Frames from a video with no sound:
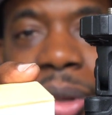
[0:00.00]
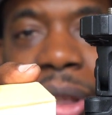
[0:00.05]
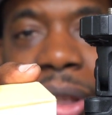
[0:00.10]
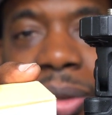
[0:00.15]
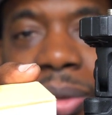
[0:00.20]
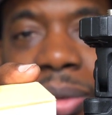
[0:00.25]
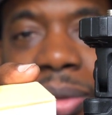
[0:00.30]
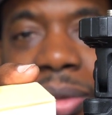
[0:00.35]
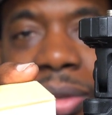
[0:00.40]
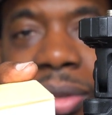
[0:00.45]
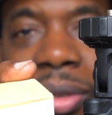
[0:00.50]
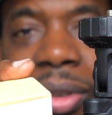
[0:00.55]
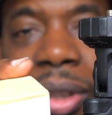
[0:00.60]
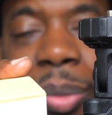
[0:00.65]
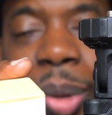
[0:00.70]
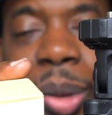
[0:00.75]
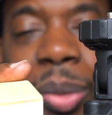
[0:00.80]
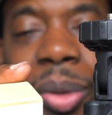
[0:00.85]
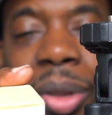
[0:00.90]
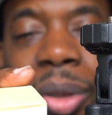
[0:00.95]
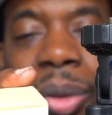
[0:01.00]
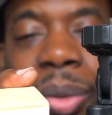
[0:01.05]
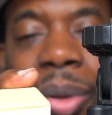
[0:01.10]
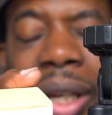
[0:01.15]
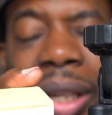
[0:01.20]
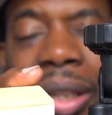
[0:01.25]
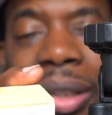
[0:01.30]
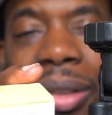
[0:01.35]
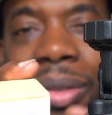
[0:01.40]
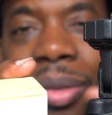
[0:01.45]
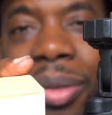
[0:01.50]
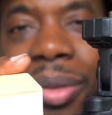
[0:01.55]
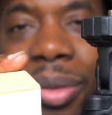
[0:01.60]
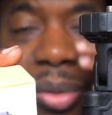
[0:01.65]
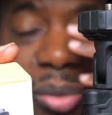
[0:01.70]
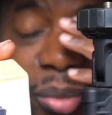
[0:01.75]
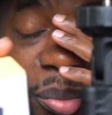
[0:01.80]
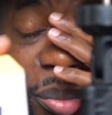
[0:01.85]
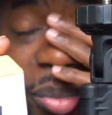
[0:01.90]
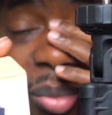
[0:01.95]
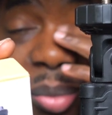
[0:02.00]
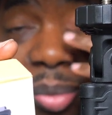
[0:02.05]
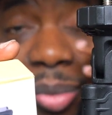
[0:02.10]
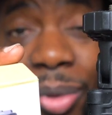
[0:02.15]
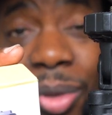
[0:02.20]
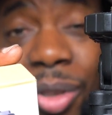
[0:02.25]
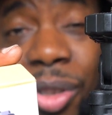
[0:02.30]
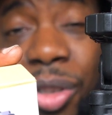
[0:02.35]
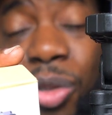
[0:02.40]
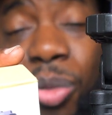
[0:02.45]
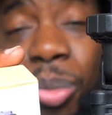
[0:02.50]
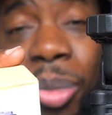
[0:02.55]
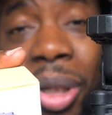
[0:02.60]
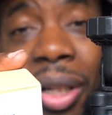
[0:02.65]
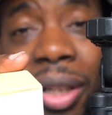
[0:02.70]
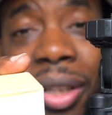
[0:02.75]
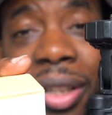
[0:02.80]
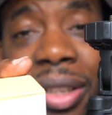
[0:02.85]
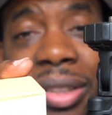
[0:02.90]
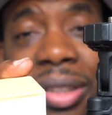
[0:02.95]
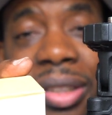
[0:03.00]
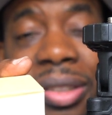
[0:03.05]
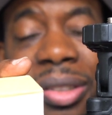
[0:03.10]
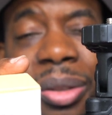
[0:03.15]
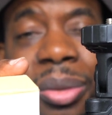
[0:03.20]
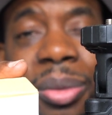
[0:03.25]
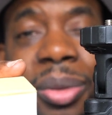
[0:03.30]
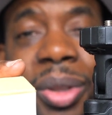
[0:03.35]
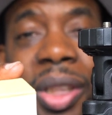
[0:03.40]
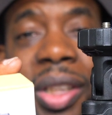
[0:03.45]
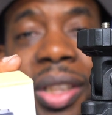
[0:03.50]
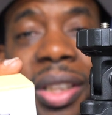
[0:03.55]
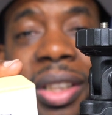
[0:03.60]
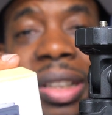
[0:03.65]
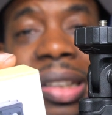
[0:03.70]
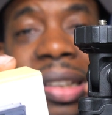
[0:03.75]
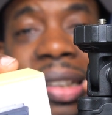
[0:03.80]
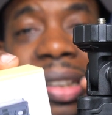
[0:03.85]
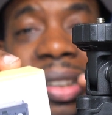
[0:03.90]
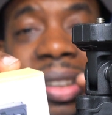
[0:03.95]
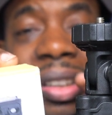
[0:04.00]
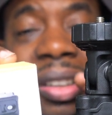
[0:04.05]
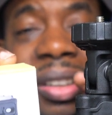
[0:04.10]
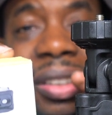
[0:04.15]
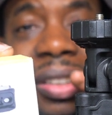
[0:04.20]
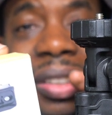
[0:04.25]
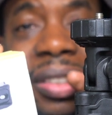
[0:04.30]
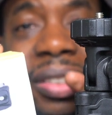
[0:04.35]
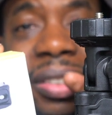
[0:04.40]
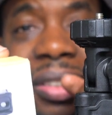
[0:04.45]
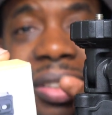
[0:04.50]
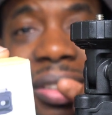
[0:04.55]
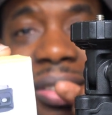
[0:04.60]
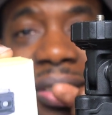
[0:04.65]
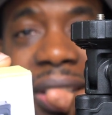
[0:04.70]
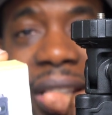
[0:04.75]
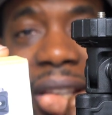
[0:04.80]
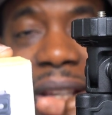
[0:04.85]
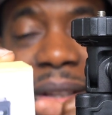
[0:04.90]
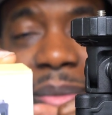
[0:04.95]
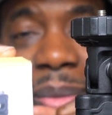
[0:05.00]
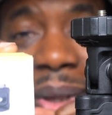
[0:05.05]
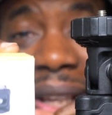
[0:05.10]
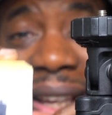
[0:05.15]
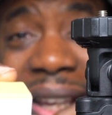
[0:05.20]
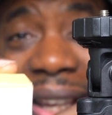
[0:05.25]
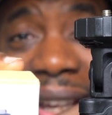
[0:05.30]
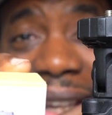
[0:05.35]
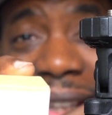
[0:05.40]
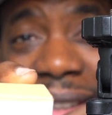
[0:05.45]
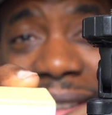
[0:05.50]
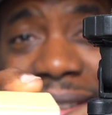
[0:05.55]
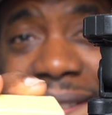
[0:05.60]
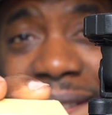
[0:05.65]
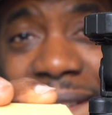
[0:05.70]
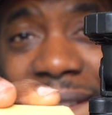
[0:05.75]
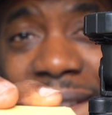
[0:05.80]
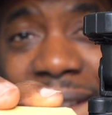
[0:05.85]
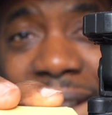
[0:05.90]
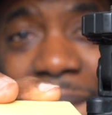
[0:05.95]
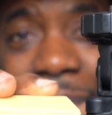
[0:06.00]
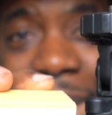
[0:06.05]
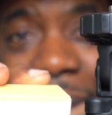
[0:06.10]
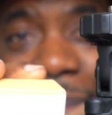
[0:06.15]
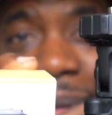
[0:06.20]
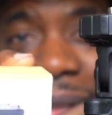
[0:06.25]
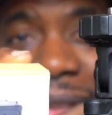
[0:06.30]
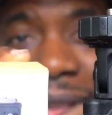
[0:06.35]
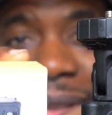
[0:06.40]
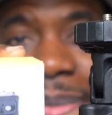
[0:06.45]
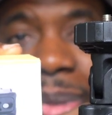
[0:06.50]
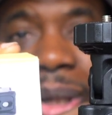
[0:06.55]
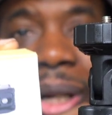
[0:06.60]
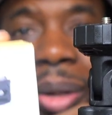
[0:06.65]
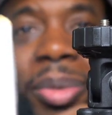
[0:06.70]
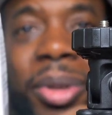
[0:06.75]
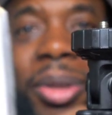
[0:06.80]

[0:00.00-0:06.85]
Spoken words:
now. I'm able to go out and shoot better content. So this came handy. I'm happy it did pop